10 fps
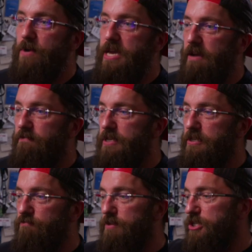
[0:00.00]
We have
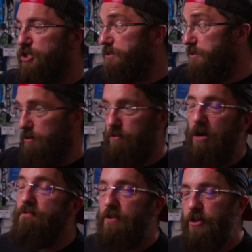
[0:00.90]
these regions all
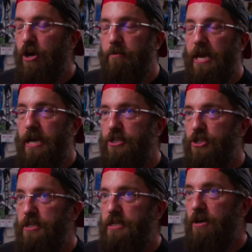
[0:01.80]
over the comet,
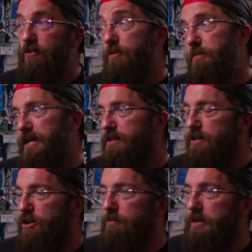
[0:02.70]
actually, on the back of
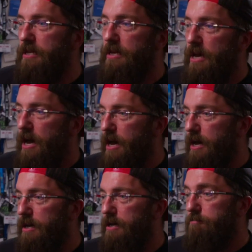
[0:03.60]
the comet,
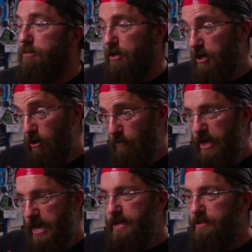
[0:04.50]
but on the
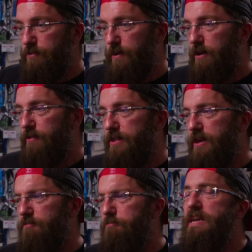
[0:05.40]
head as well.
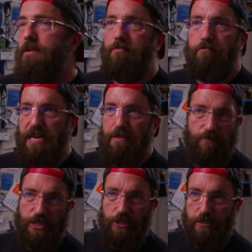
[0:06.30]
They're pit
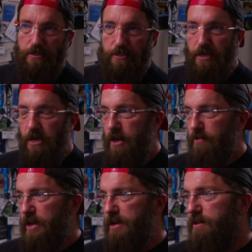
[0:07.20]
regions.
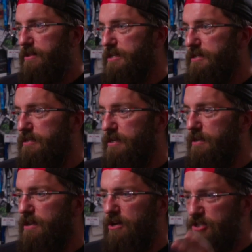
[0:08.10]
They are these
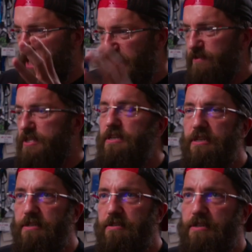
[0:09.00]
large
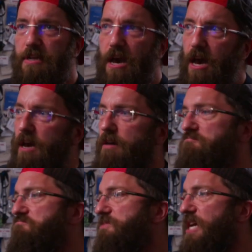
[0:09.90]
cavities,
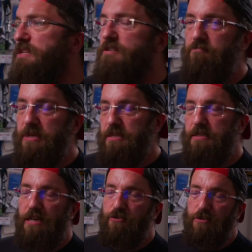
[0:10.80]
tens of
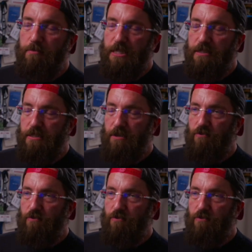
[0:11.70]
meters, hundreds of meters